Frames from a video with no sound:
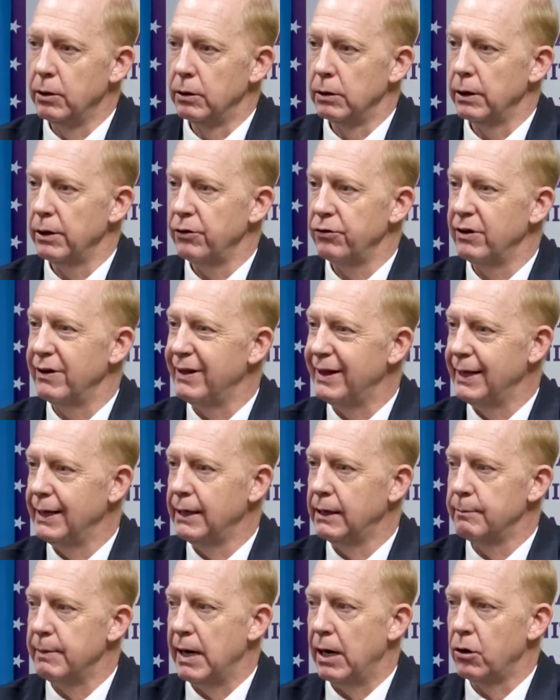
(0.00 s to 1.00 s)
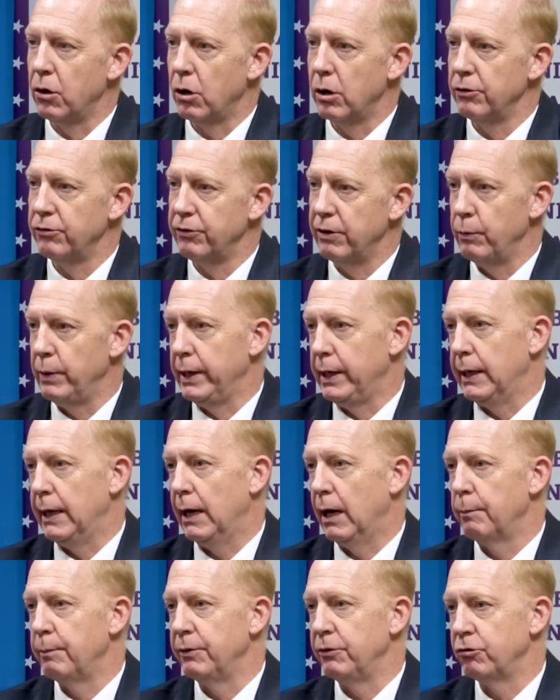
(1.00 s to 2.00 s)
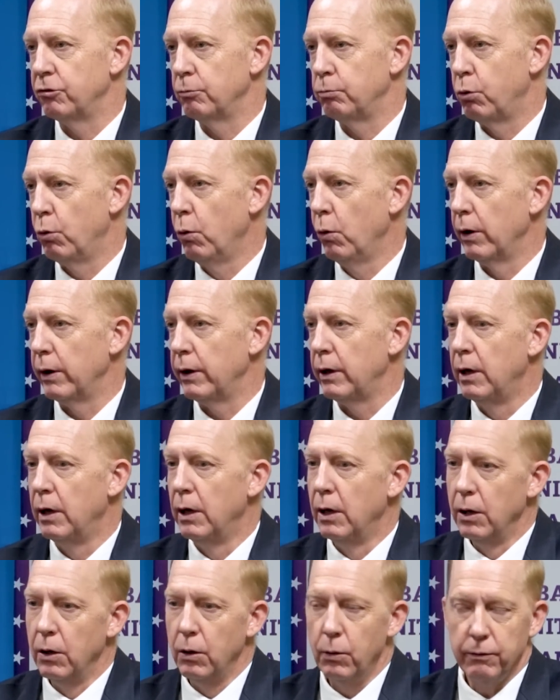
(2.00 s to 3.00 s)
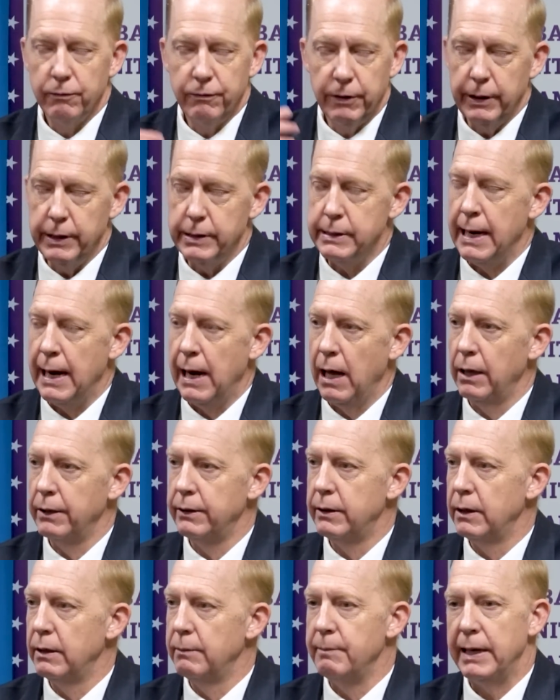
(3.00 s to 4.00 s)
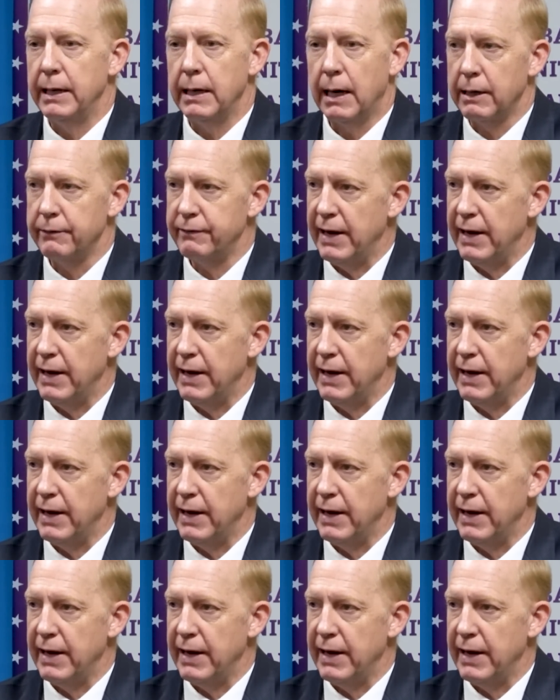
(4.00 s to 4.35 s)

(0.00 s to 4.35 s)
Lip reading: artists and think about artists that we can help and support who are very talented and may not have